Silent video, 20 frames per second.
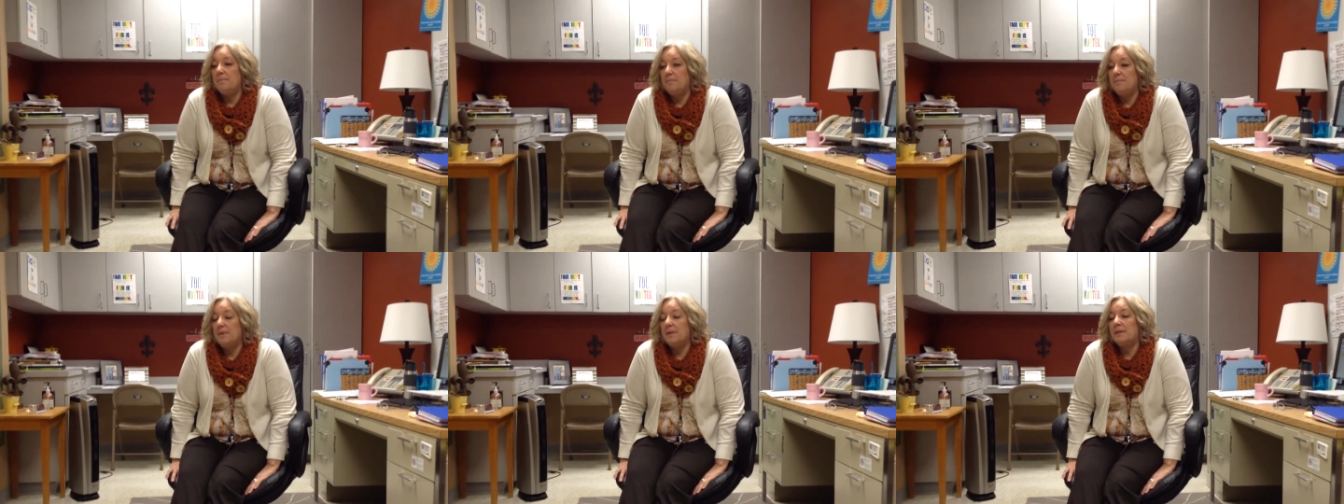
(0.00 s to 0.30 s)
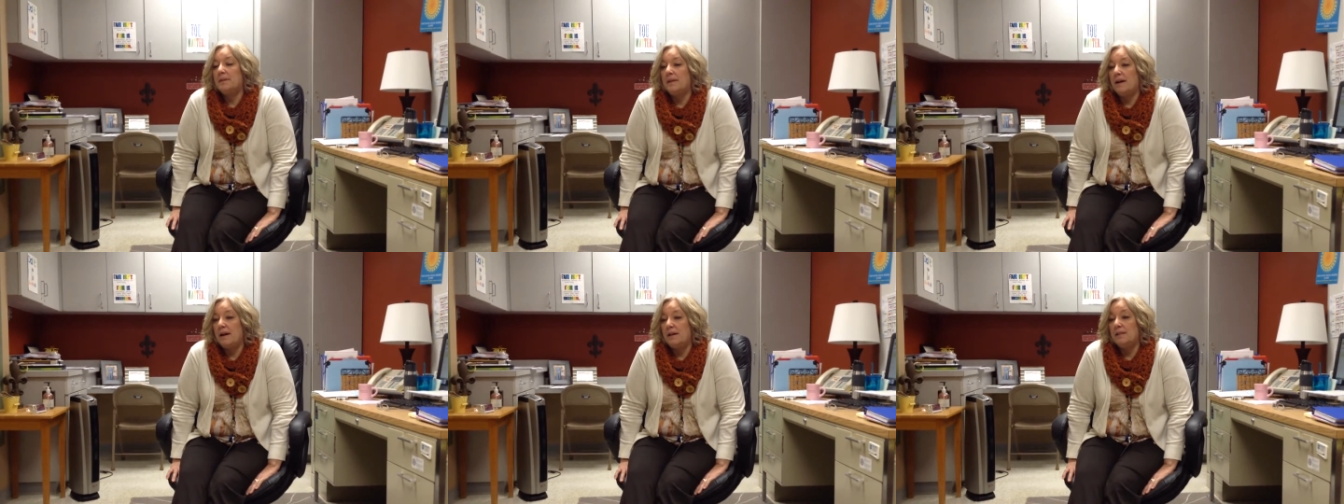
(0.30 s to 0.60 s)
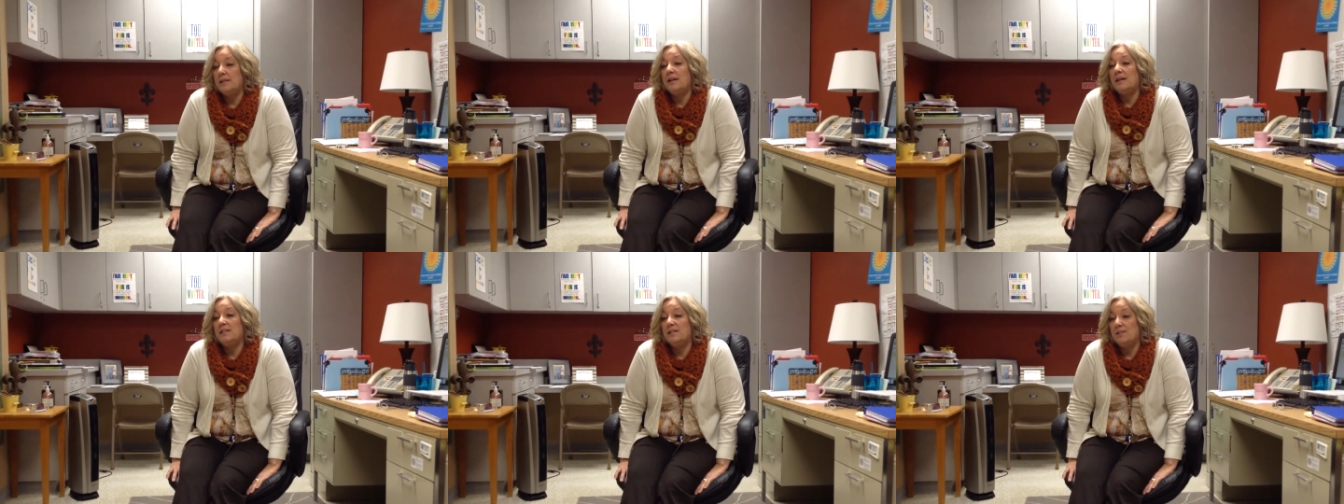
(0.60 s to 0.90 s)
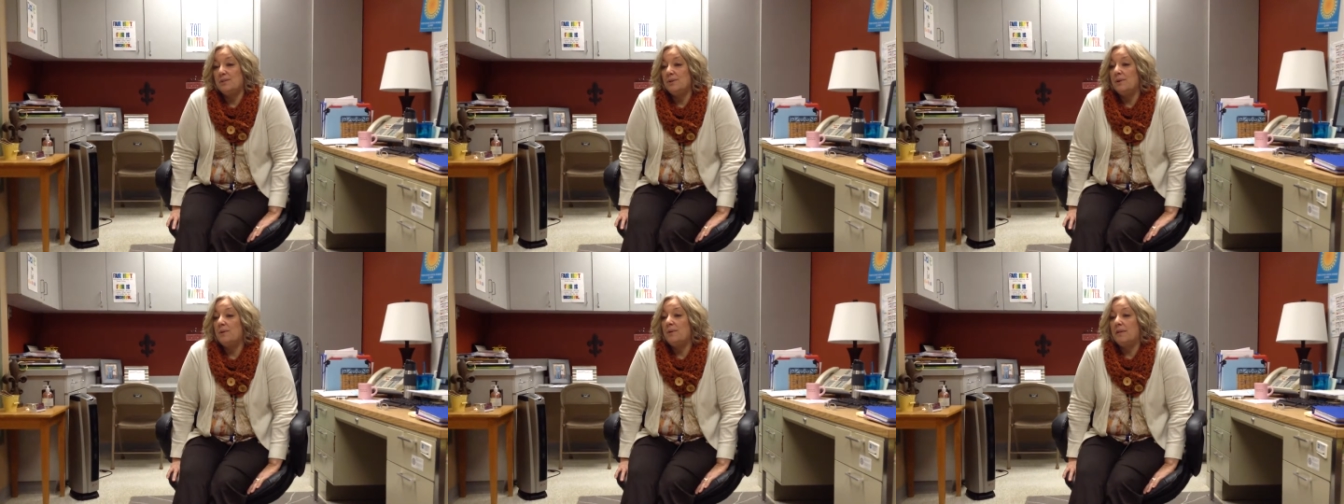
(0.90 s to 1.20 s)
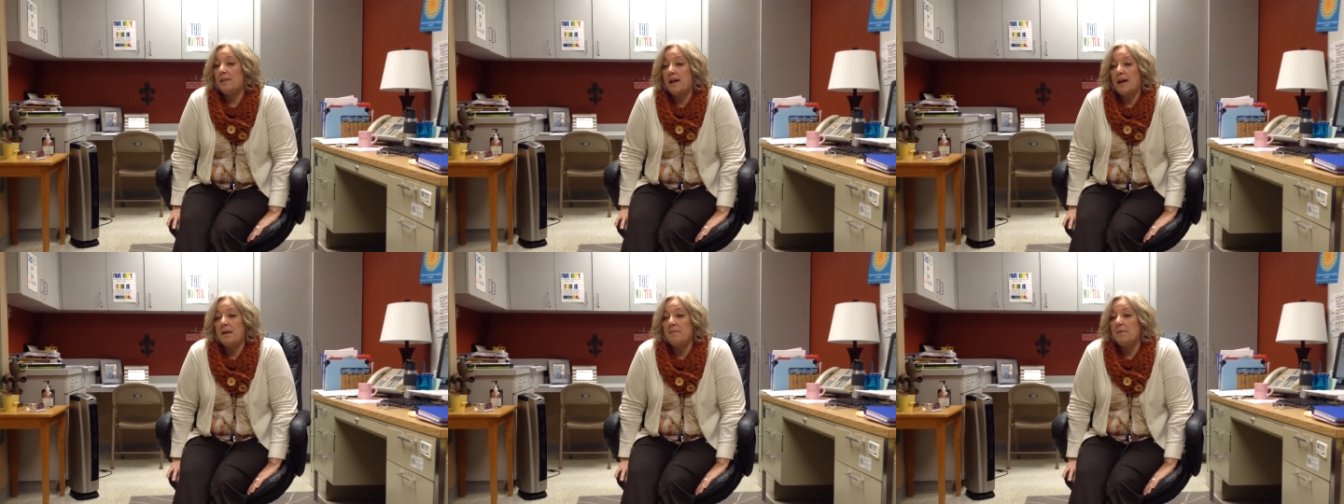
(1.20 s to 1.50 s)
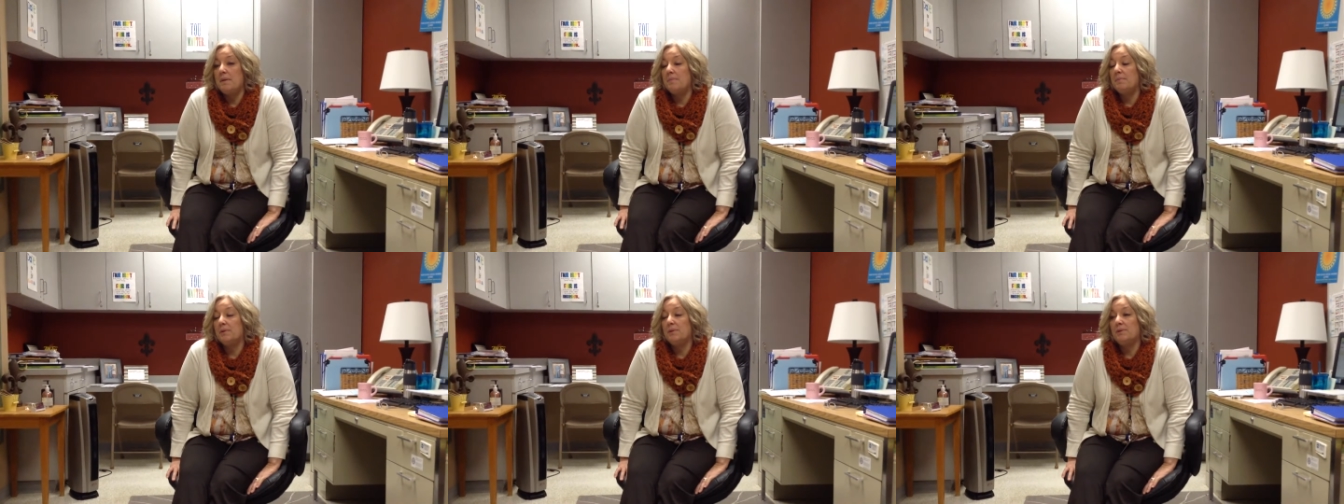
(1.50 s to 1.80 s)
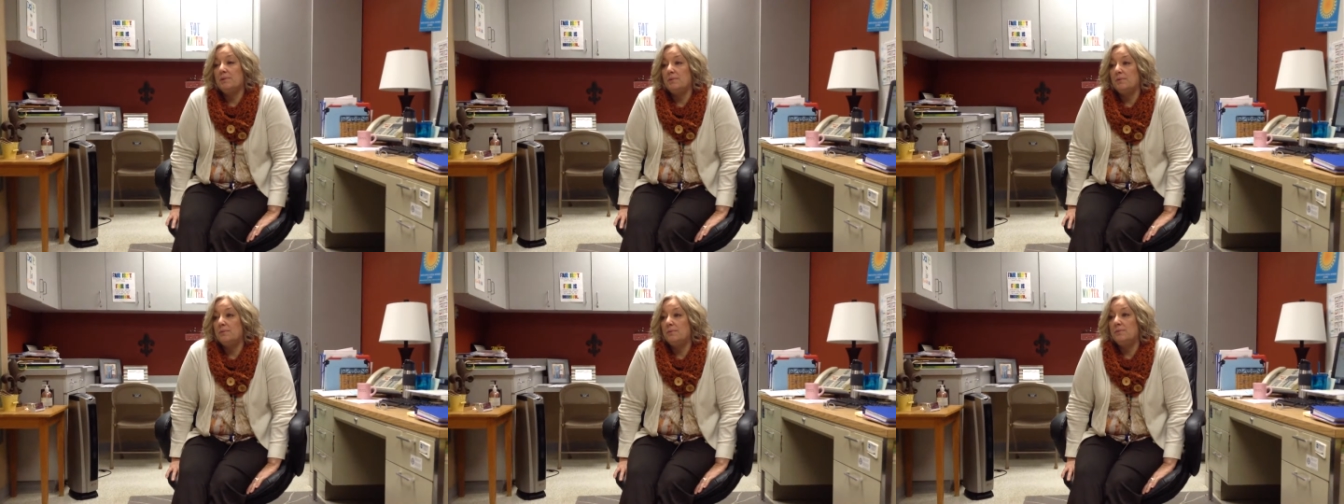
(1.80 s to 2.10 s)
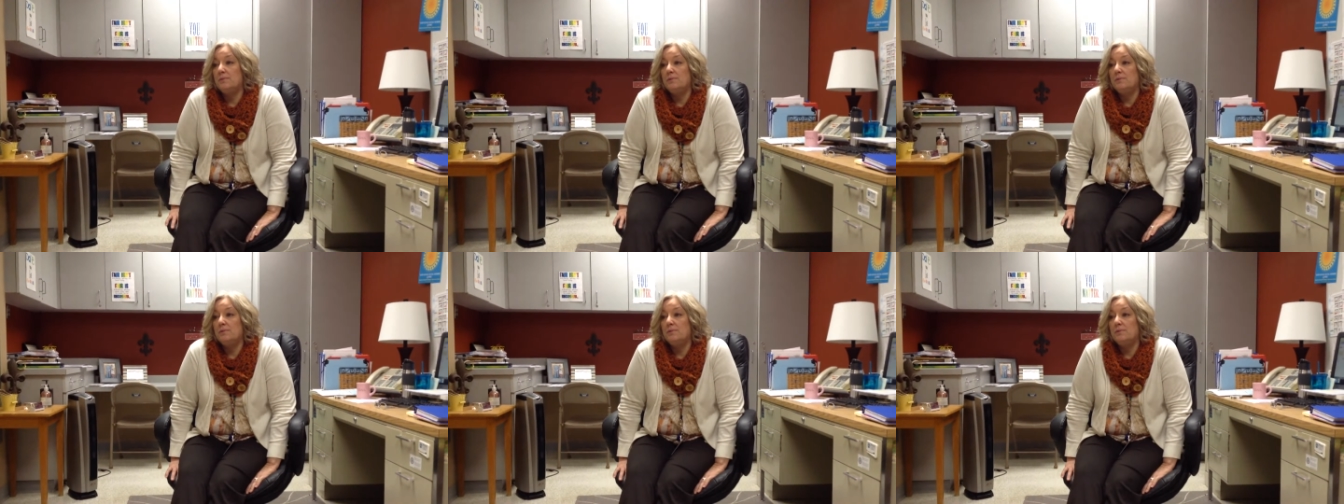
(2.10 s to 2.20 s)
But I do know a lot of people who